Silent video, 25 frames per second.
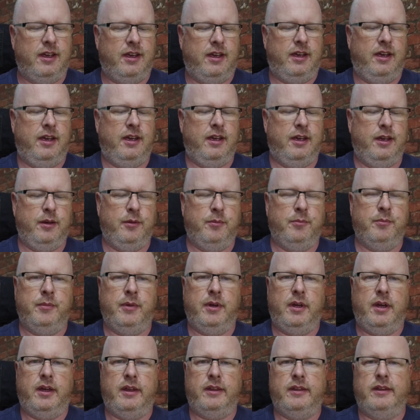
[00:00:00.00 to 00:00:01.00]
and
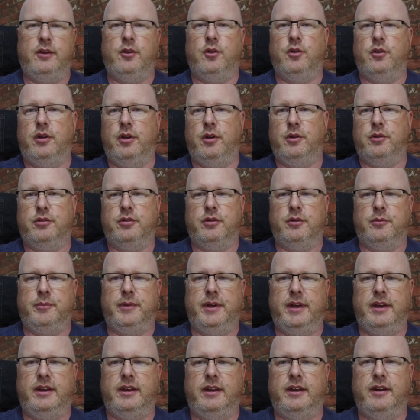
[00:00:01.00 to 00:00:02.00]
the audio shouldn't
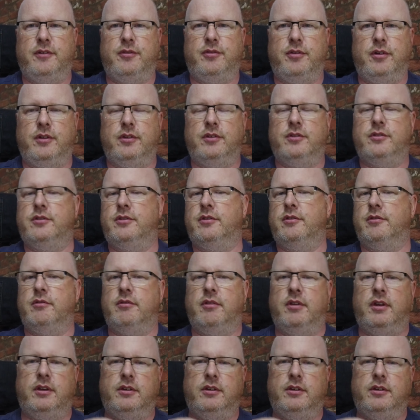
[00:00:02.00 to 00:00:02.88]
be any difference.